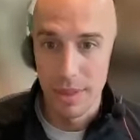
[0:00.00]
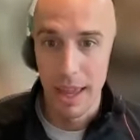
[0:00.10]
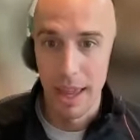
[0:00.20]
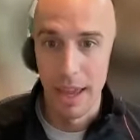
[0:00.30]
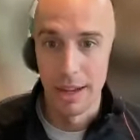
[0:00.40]

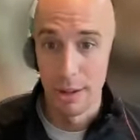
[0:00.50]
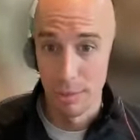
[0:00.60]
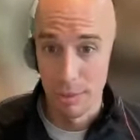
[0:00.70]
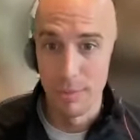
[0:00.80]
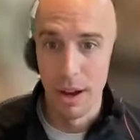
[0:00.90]
And it
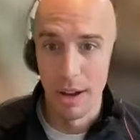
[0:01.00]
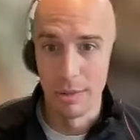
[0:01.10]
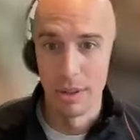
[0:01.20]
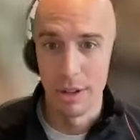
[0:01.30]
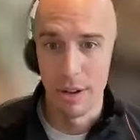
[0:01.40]
responded
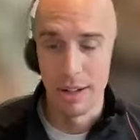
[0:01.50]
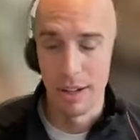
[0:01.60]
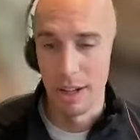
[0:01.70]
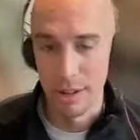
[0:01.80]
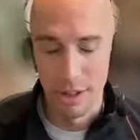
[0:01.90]
with the correct
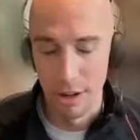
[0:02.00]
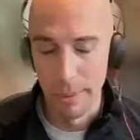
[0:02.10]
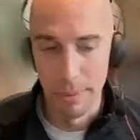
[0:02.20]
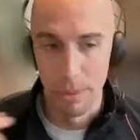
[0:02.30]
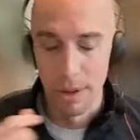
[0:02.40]
answer. I can't
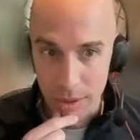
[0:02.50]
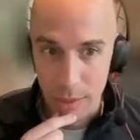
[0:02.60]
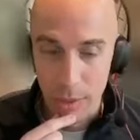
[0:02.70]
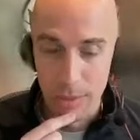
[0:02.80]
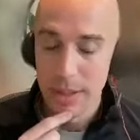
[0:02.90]
remember what
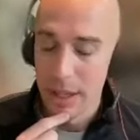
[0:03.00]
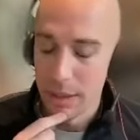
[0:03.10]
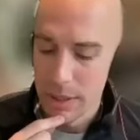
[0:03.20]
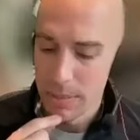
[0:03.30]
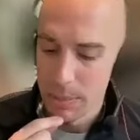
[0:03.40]
that woman's
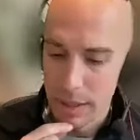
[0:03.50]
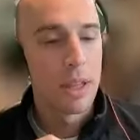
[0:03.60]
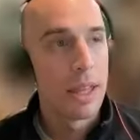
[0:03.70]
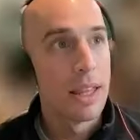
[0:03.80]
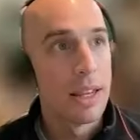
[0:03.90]
name is.
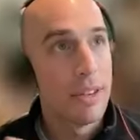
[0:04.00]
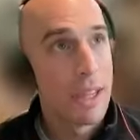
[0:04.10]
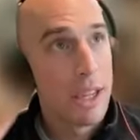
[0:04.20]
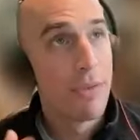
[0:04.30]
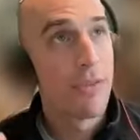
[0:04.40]
And then
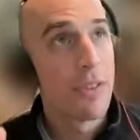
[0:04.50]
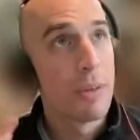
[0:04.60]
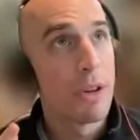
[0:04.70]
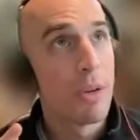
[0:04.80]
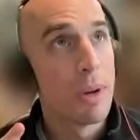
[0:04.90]
he
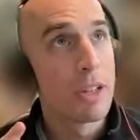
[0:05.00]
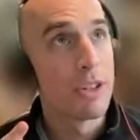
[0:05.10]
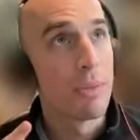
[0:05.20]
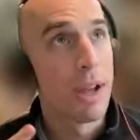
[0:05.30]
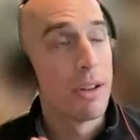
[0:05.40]
flipped the question
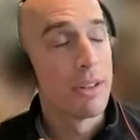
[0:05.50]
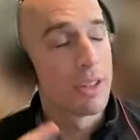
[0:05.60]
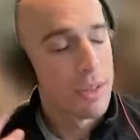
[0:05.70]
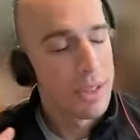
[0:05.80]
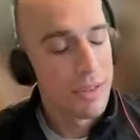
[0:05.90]
around. So
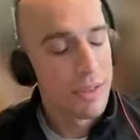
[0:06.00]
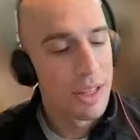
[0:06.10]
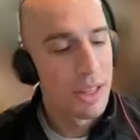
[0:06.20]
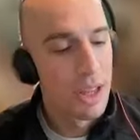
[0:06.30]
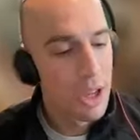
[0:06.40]
instead of
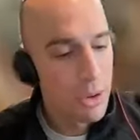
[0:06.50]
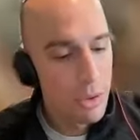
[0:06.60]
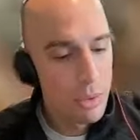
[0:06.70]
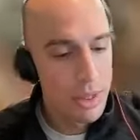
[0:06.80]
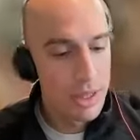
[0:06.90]
saying,
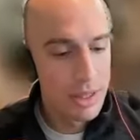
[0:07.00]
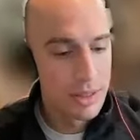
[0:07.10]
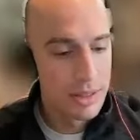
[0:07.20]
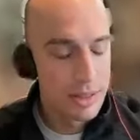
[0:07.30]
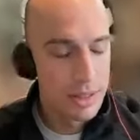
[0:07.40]
who
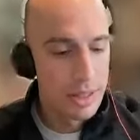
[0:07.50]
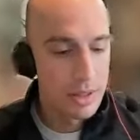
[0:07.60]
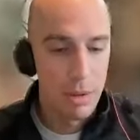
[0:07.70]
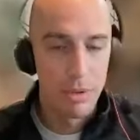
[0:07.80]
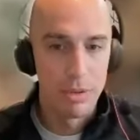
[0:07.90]
is
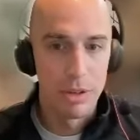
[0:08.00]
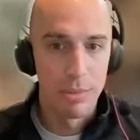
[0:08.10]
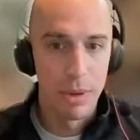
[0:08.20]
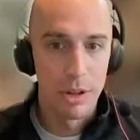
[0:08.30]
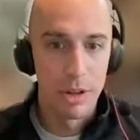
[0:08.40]
Tom Cruise's
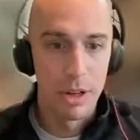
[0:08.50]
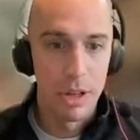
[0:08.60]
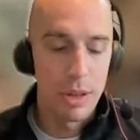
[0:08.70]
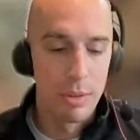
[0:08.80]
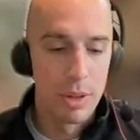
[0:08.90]
mother,
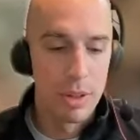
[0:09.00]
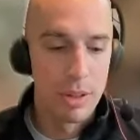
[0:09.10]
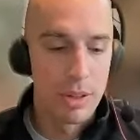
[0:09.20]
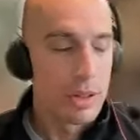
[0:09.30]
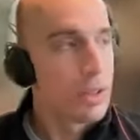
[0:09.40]
it
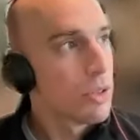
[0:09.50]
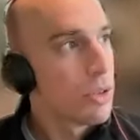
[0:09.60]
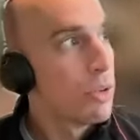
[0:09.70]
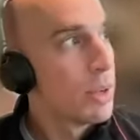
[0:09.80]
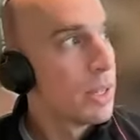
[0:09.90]
was,
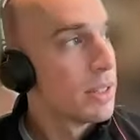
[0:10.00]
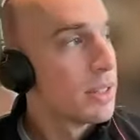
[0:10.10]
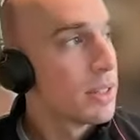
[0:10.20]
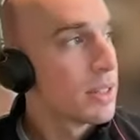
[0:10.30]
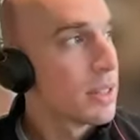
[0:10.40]
who
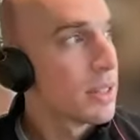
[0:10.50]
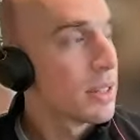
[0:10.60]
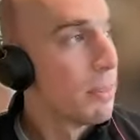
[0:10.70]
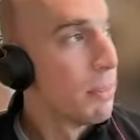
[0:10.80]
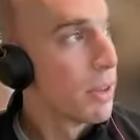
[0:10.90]
is
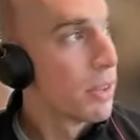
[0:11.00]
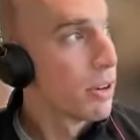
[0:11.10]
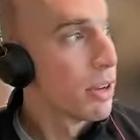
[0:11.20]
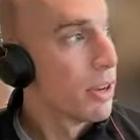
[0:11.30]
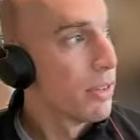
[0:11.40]
the
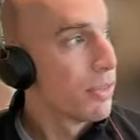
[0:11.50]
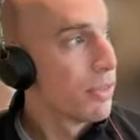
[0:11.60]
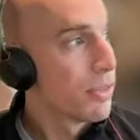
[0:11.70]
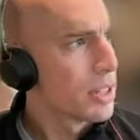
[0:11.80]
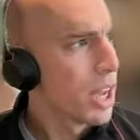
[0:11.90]
mother
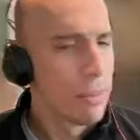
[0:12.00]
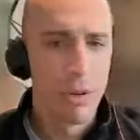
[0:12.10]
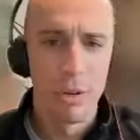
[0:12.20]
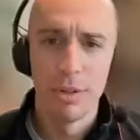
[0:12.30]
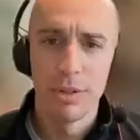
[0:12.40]
of Tom
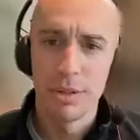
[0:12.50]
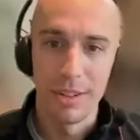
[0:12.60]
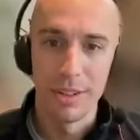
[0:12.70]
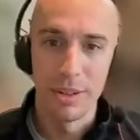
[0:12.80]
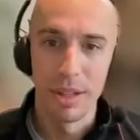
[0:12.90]
Cruise
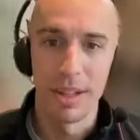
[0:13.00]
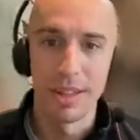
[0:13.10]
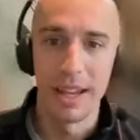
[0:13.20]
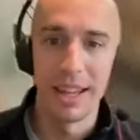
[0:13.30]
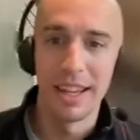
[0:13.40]
or something like
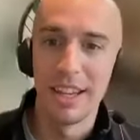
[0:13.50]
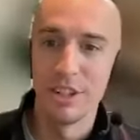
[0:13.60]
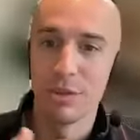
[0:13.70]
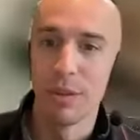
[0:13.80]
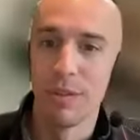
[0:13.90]
that. Like he
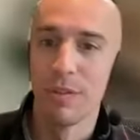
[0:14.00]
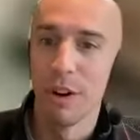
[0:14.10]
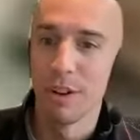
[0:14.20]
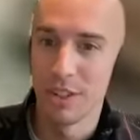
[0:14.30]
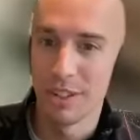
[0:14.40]
just
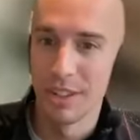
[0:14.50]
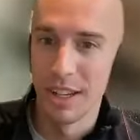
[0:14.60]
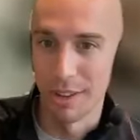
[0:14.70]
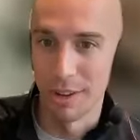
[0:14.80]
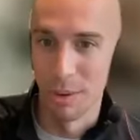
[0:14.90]
reversed
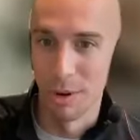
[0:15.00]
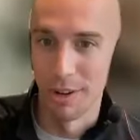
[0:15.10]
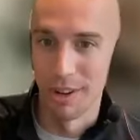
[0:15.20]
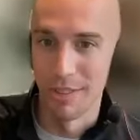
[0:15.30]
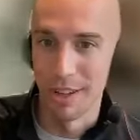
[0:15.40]
the
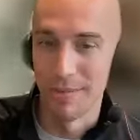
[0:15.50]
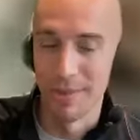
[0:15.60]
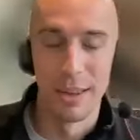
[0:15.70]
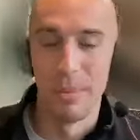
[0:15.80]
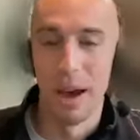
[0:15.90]
ordering of it.
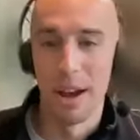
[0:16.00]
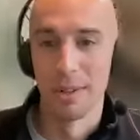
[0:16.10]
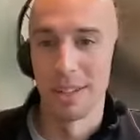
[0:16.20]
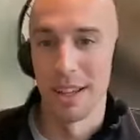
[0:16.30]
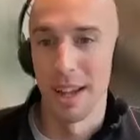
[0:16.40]
And the model
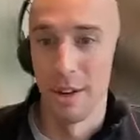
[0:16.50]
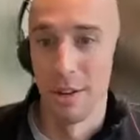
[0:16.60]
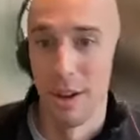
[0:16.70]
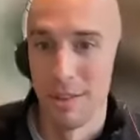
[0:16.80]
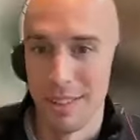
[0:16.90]
was like, I don't
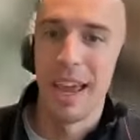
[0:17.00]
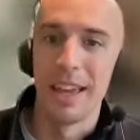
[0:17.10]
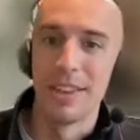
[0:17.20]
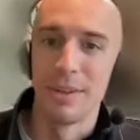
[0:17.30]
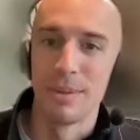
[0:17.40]
know.
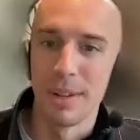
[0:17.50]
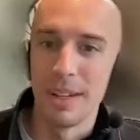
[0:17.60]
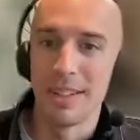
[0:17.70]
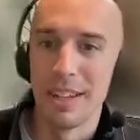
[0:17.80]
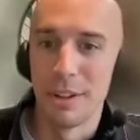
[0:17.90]
And the
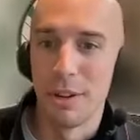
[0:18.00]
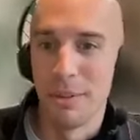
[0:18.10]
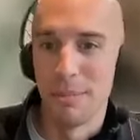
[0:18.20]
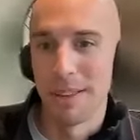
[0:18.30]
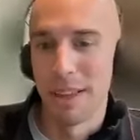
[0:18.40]
reason it
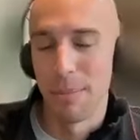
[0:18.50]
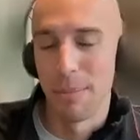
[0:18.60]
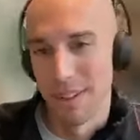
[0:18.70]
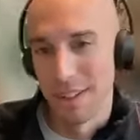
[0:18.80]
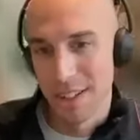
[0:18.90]
couldn't make that
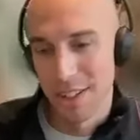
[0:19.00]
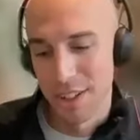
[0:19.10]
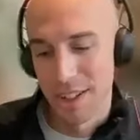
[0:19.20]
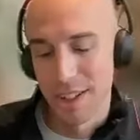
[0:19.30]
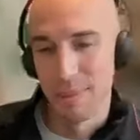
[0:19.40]

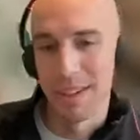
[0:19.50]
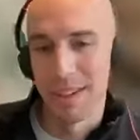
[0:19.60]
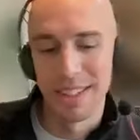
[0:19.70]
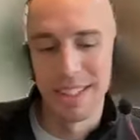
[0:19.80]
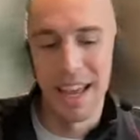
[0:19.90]
prediction is
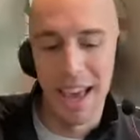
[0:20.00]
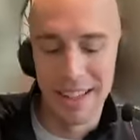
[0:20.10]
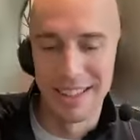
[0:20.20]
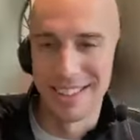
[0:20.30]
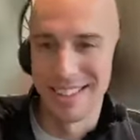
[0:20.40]
because it
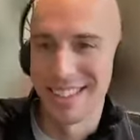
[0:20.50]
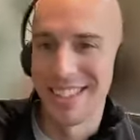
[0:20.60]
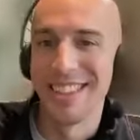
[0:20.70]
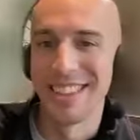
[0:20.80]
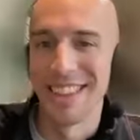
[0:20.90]
hadn't
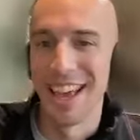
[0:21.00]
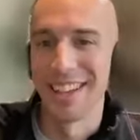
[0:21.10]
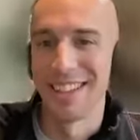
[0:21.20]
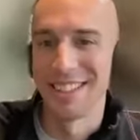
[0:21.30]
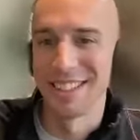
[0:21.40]
seen that
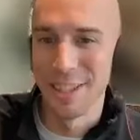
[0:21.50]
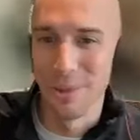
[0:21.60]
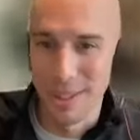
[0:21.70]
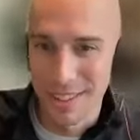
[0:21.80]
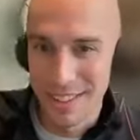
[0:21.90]

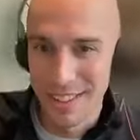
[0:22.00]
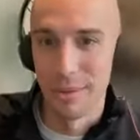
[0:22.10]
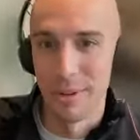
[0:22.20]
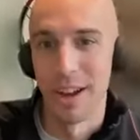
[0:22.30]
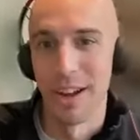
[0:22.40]
sequence
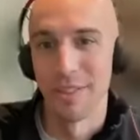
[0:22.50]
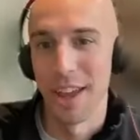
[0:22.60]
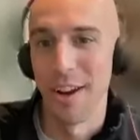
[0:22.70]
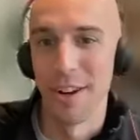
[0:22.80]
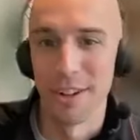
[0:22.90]
of
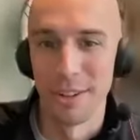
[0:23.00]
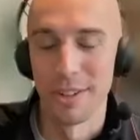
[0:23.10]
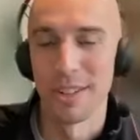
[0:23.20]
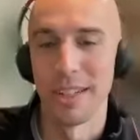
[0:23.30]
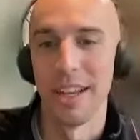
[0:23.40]

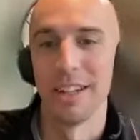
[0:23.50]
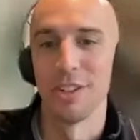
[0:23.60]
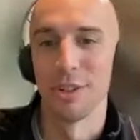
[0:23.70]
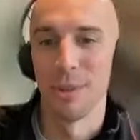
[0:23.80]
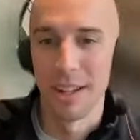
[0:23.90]
characters in its
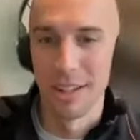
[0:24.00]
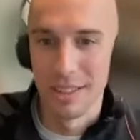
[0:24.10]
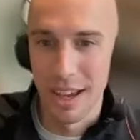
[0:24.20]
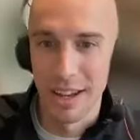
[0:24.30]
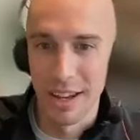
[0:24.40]
training
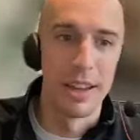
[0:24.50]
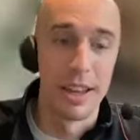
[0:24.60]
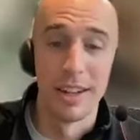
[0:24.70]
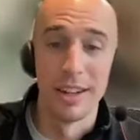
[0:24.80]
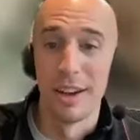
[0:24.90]
set
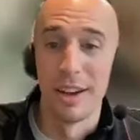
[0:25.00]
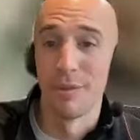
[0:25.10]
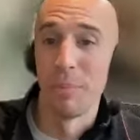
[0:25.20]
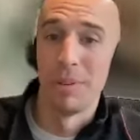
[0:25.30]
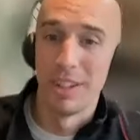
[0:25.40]
and enough
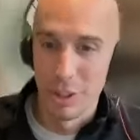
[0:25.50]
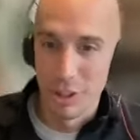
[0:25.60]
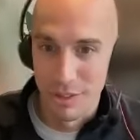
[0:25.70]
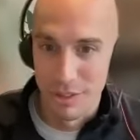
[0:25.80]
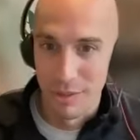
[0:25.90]

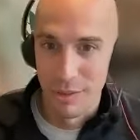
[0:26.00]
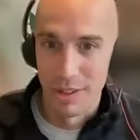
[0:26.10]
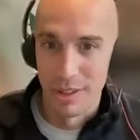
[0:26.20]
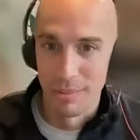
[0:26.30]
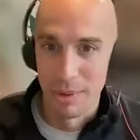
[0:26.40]
repetition for
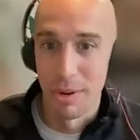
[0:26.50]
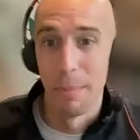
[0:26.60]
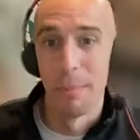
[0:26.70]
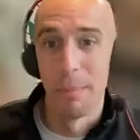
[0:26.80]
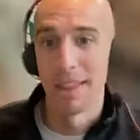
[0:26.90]
it to be able to
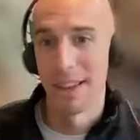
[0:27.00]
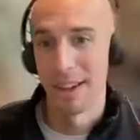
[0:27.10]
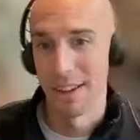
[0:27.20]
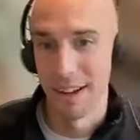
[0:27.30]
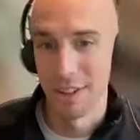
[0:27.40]
make that
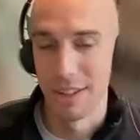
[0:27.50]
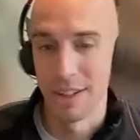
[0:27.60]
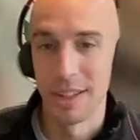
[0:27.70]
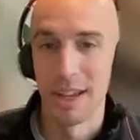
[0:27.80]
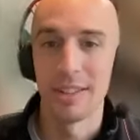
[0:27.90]
connection.
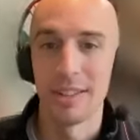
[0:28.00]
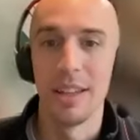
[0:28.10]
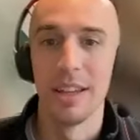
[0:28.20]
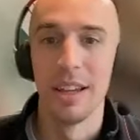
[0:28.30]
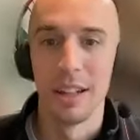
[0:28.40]
That is
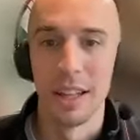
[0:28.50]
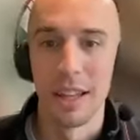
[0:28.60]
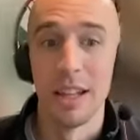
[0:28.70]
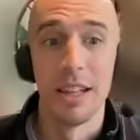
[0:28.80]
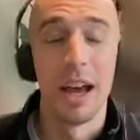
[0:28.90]
a like a
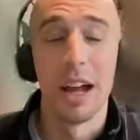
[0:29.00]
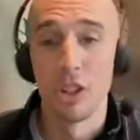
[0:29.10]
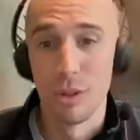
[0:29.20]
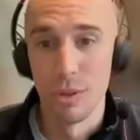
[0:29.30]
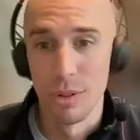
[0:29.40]

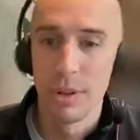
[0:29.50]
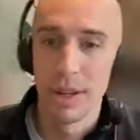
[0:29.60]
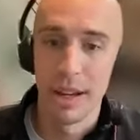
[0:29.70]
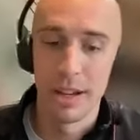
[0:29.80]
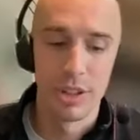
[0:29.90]
logical
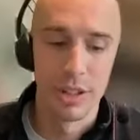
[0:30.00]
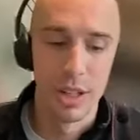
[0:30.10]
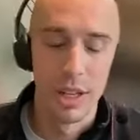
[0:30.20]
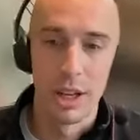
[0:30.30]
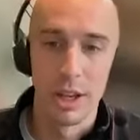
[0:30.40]
connection
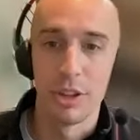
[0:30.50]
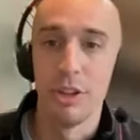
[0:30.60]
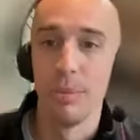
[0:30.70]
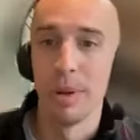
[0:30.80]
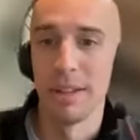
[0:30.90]
a
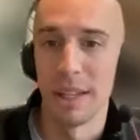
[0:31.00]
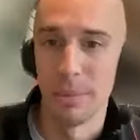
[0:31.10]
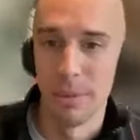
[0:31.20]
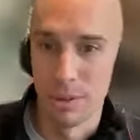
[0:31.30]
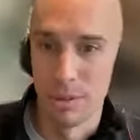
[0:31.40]
human is
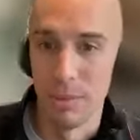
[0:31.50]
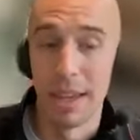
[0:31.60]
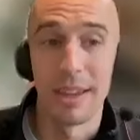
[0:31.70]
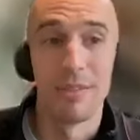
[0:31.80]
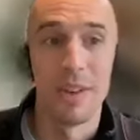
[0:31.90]
able to
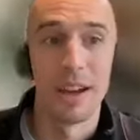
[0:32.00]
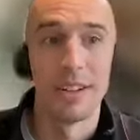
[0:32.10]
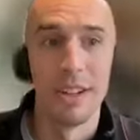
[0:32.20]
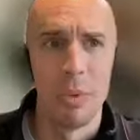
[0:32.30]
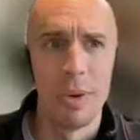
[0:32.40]
make. In fact,
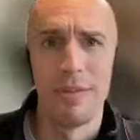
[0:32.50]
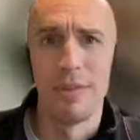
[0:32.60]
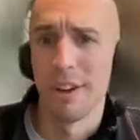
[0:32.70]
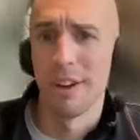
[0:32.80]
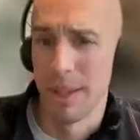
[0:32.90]
we
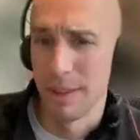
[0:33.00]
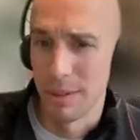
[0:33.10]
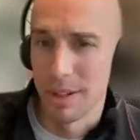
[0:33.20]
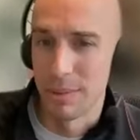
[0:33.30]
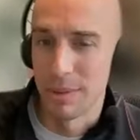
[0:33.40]
evaluate
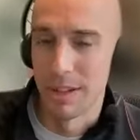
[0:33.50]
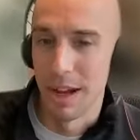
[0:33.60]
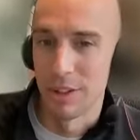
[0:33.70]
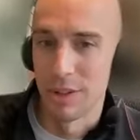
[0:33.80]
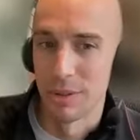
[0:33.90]
those types of
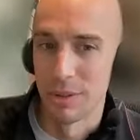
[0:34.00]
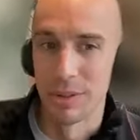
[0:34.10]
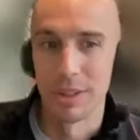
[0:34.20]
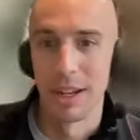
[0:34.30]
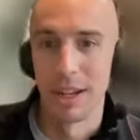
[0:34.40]
logical
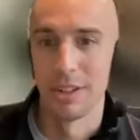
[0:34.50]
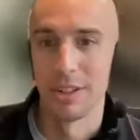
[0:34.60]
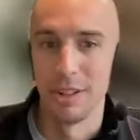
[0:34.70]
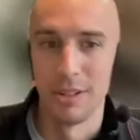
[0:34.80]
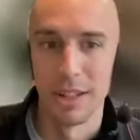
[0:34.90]
connections
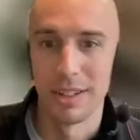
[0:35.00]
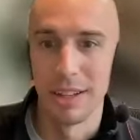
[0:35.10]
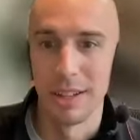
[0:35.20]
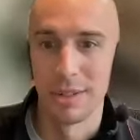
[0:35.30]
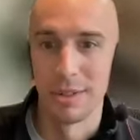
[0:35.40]
in the United
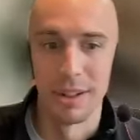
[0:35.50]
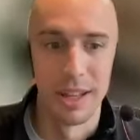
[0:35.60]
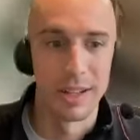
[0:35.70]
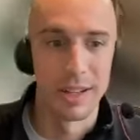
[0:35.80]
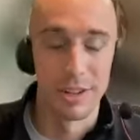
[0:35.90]
States on
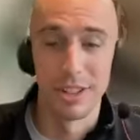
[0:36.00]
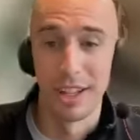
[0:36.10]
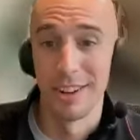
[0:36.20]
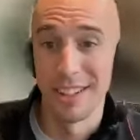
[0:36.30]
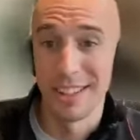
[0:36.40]
like our
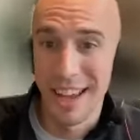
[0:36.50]
standardized